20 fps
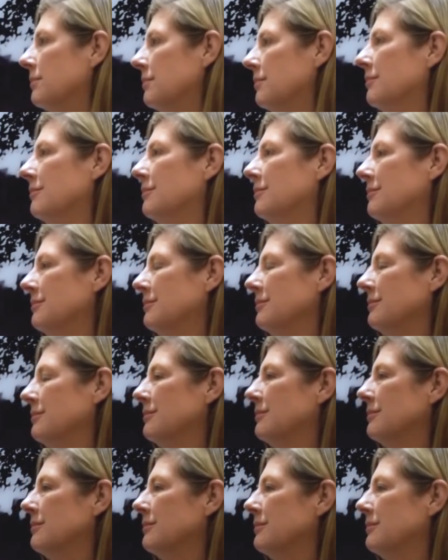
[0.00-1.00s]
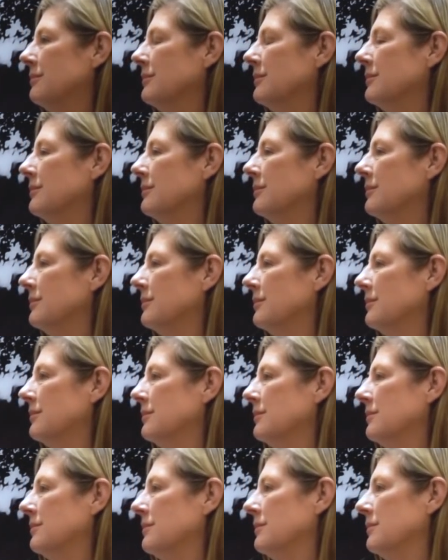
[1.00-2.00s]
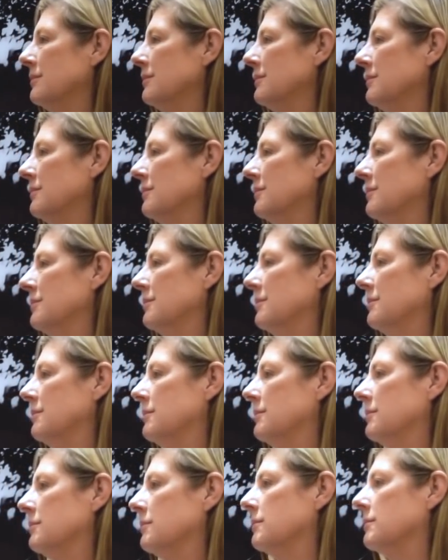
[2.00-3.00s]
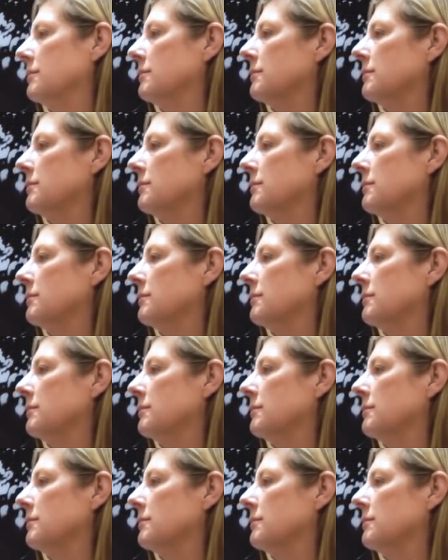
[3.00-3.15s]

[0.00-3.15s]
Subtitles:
This person isn't speaking.